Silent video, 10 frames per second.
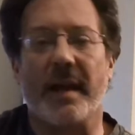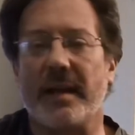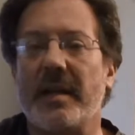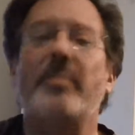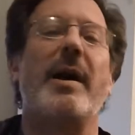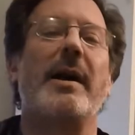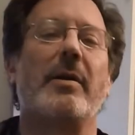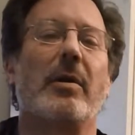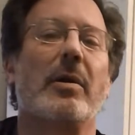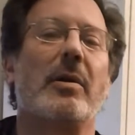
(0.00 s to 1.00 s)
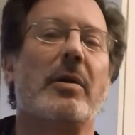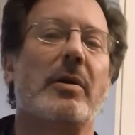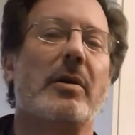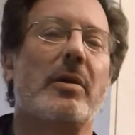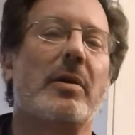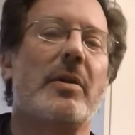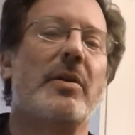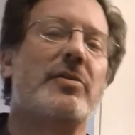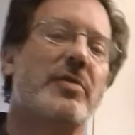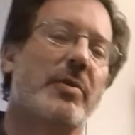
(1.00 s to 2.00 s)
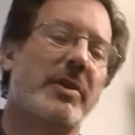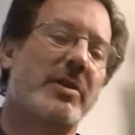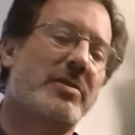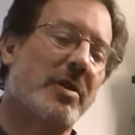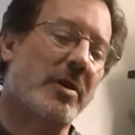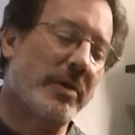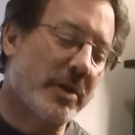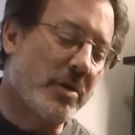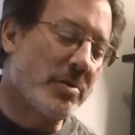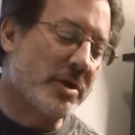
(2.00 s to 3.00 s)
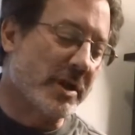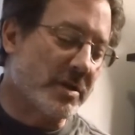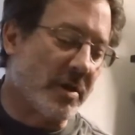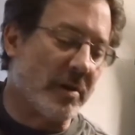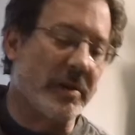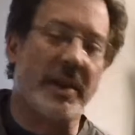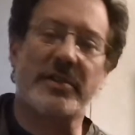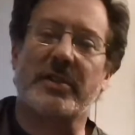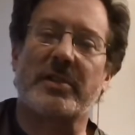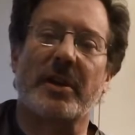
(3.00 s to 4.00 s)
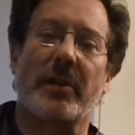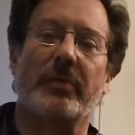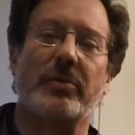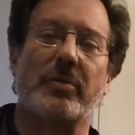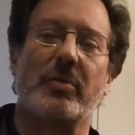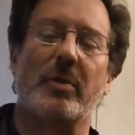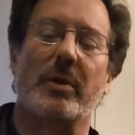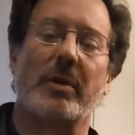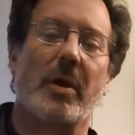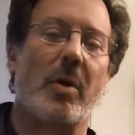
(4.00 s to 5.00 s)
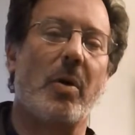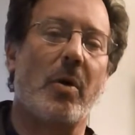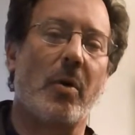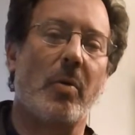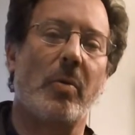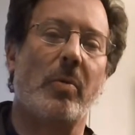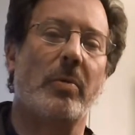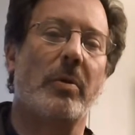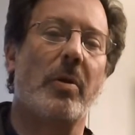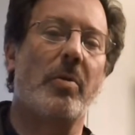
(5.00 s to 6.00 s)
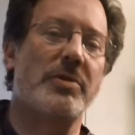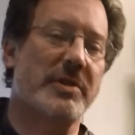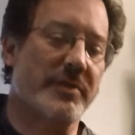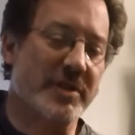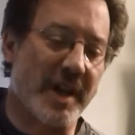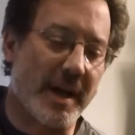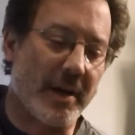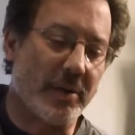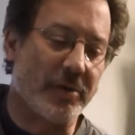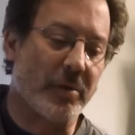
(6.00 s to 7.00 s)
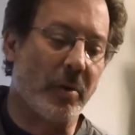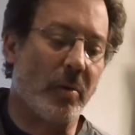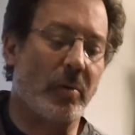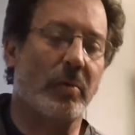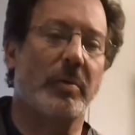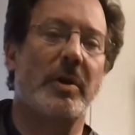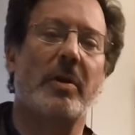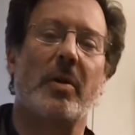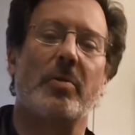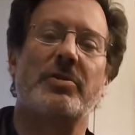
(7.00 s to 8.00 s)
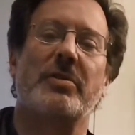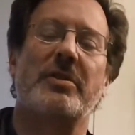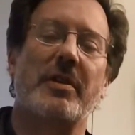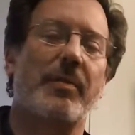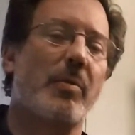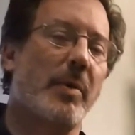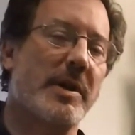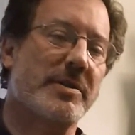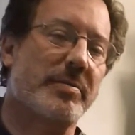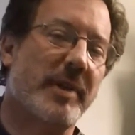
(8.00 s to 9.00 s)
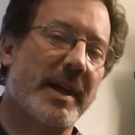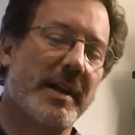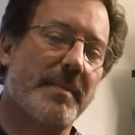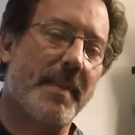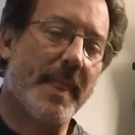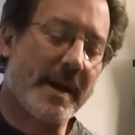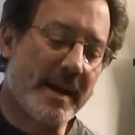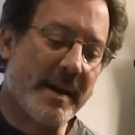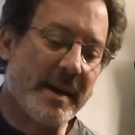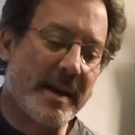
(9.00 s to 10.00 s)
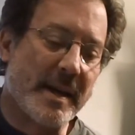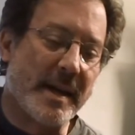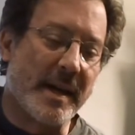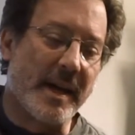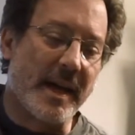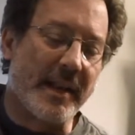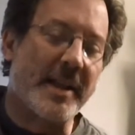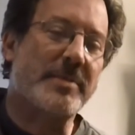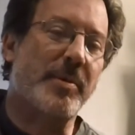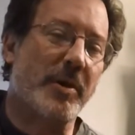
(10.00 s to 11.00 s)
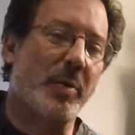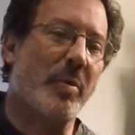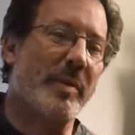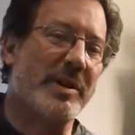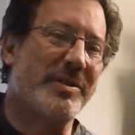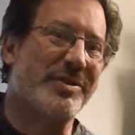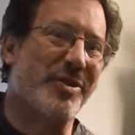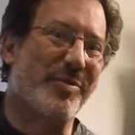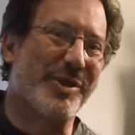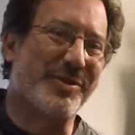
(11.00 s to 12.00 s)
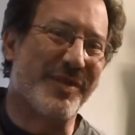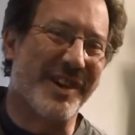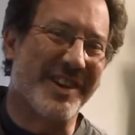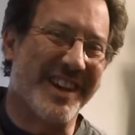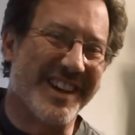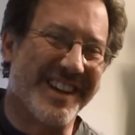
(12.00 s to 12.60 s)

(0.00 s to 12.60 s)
and E minor. So the guitar, the acoustic guitar, lends itself to a whole host of styles and a whole host of different ways of playing, and that's part of what makes it so much fun.